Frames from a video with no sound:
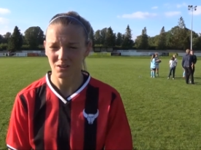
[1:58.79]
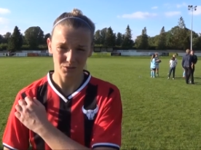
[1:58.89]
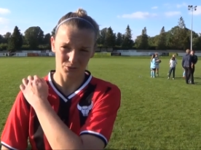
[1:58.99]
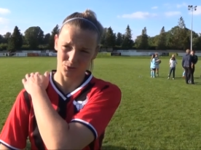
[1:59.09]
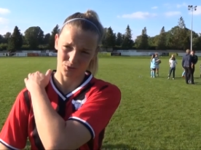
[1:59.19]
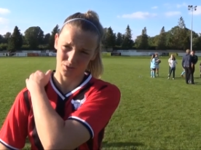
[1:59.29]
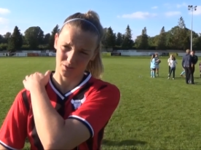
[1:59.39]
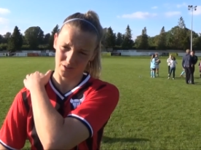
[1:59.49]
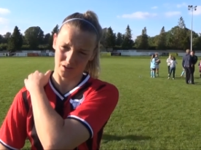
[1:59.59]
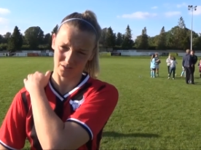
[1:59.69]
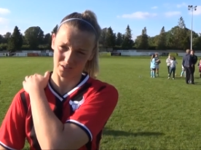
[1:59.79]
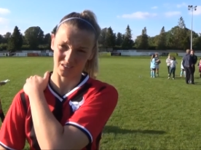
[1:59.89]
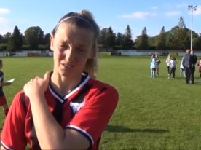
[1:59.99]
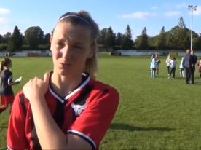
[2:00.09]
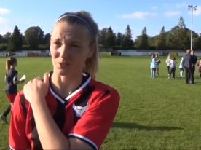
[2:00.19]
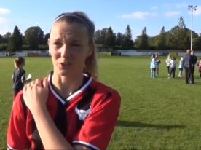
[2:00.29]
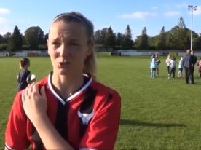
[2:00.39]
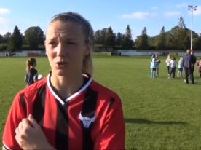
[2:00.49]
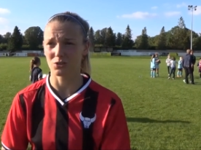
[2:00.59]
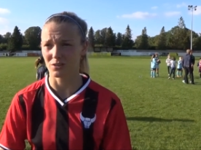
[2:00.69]
focused on the task, and I think that
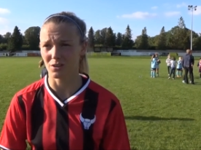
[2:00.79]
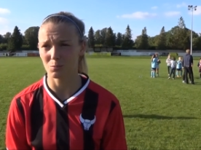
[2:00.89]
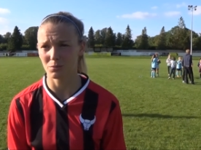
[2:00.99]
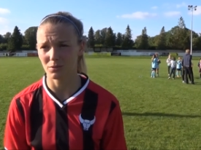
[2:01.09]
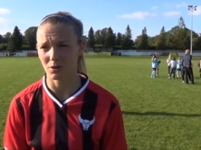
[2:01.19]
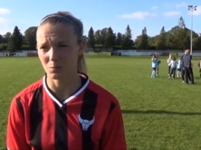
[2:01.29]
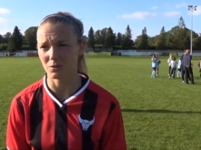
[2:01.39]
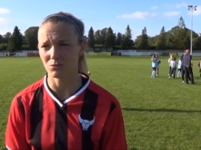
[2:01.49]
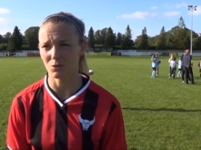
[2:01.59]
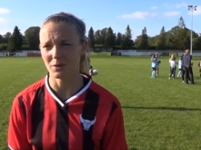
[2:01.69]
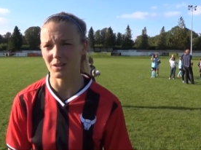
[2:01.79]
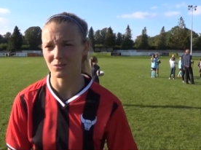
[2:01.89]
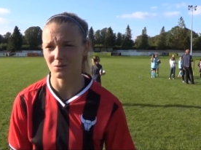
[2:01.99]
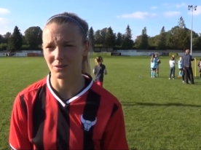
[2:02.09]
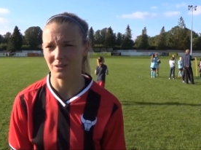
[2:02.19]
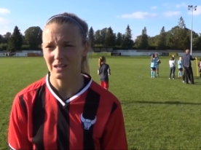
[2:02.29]
showed in the op opening few minutes when